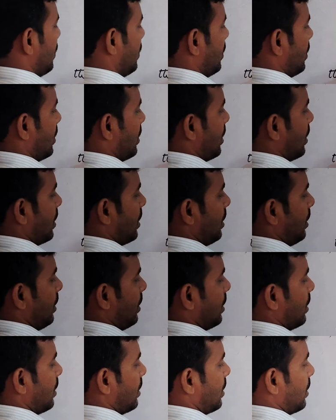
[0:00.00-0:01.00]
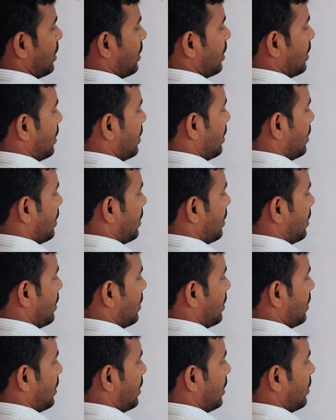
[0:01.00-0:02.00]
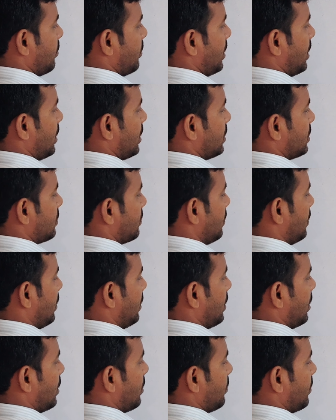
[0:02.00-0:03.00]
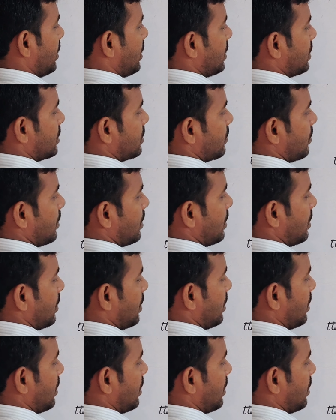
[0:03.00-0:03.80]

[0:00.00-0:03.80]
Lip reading: here n minus 1, n minus 1.